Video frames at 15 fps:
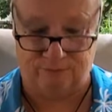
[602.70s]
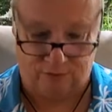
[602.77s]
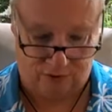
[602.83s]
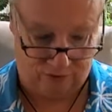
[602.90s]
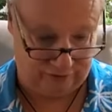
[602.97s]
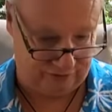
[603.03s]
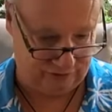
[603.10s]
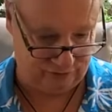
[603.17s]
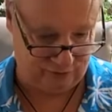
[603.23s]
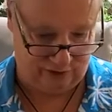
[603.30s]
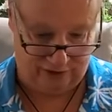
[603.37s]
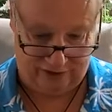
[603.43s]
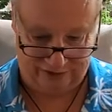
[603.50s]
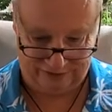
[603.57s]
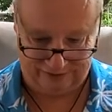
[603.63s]
falling, that's the
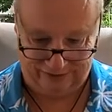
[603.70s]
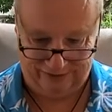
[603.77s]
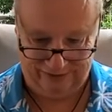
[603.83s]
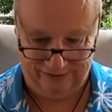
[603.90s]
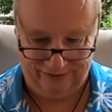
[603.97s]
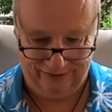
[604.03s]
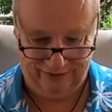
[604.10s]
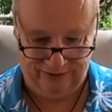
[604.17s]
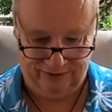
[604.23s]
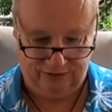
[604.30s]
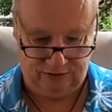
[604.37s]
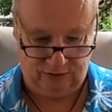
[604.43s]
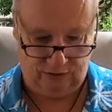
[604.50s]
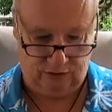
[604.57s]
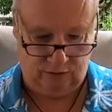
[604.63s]
way I say,
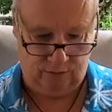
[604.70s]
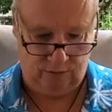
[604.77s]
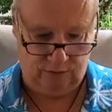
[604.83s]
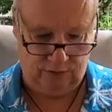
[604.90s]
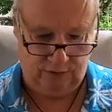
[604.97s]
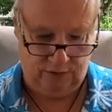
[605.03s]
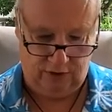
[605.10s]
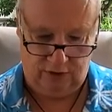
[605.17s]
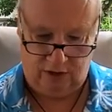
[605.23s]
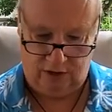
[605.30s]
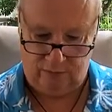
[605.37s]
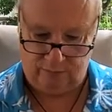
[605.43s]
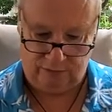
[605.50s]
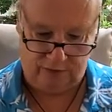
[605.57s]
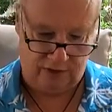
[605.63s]

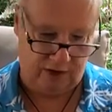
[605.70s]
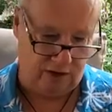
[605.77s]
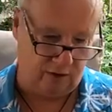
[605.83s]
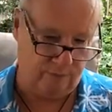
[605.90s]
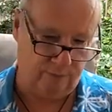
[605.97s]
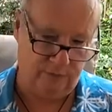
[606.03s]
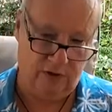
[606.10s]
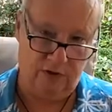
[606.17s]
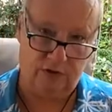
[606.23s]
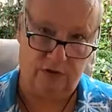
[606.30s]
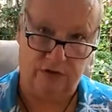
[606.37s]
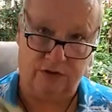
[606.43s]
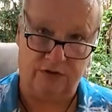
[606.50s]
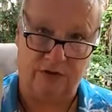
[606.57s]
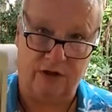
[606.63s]
but now
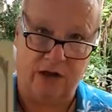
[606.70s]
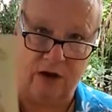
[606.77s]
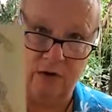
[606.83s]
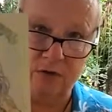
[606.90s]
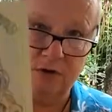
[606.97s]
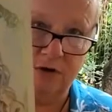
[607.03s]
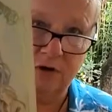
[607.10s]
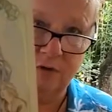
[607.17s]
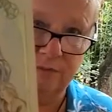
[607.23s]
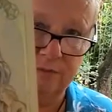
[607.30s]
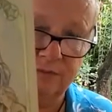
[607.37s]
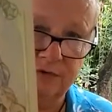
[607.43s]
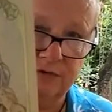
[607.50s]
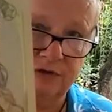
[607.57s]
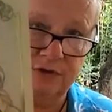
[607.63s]
look at the outcome.
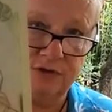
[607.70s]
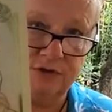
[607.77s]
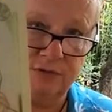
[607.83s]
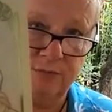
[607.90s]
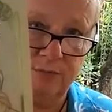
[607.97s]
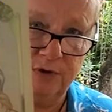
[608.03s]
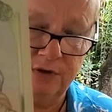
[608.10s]
Six of